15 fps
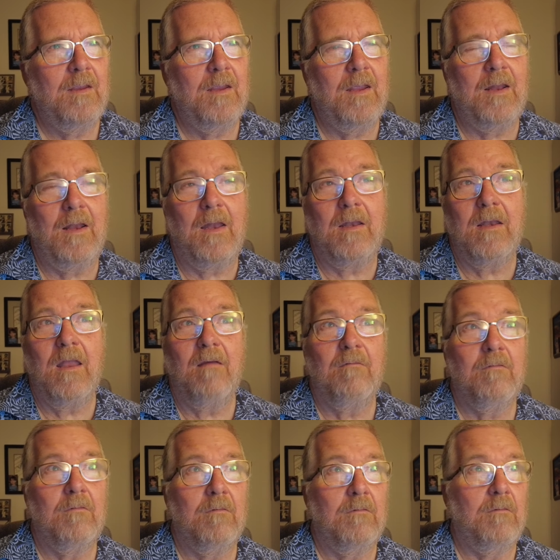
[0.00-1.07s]
and I
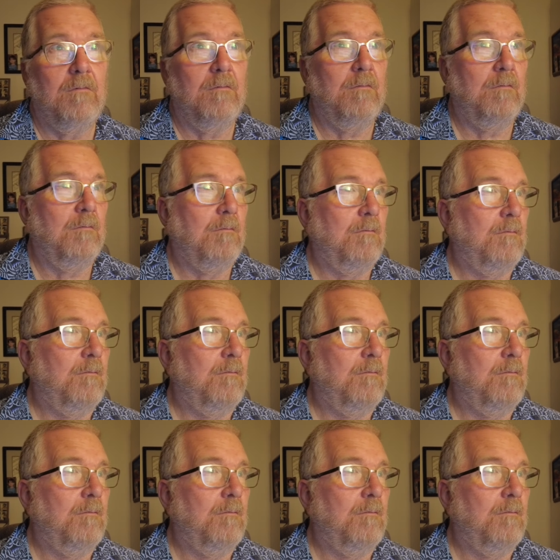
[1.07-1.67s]
never